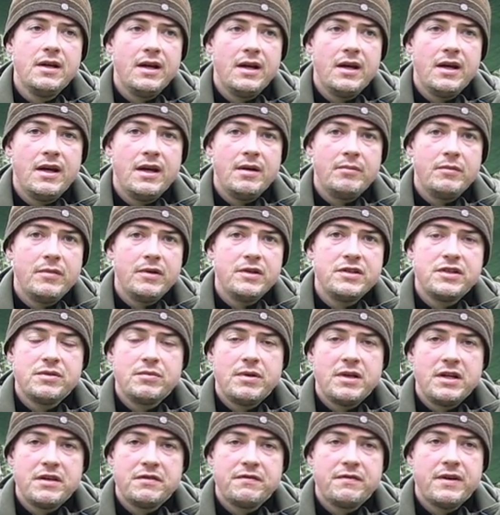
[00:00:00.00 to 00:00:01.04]
a
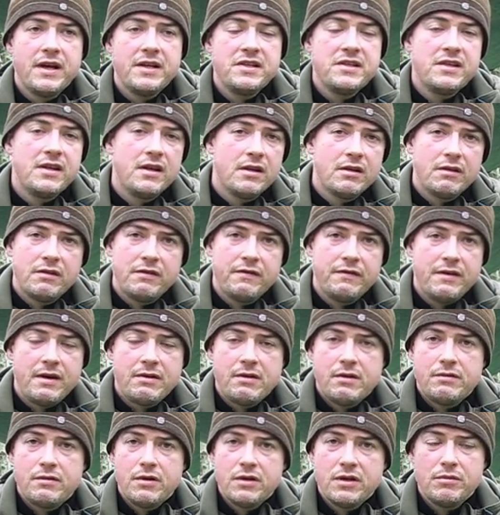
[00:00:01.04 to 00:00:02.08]
Swedish fire steel or a
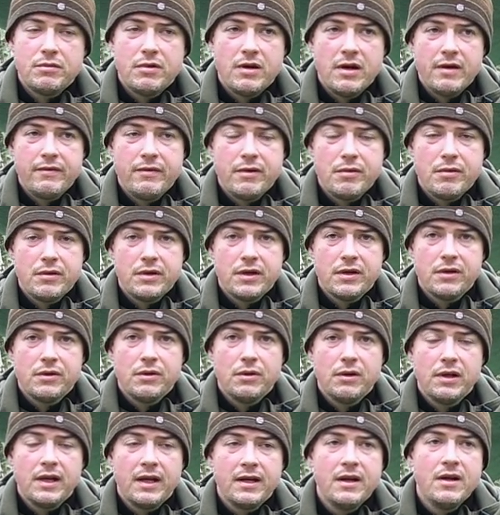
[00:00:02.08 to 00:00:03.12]
ferro rod or whatever you want to
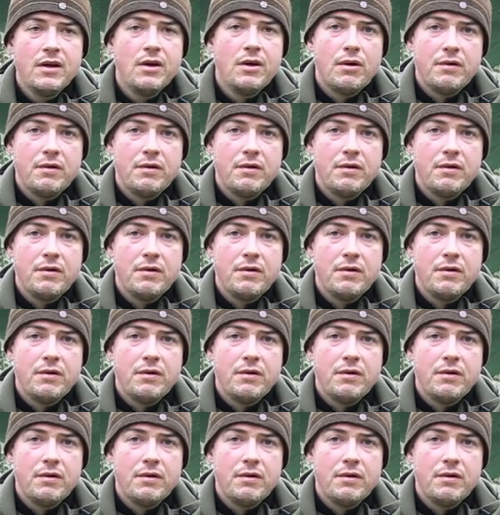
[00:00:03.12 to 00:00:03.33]
call it,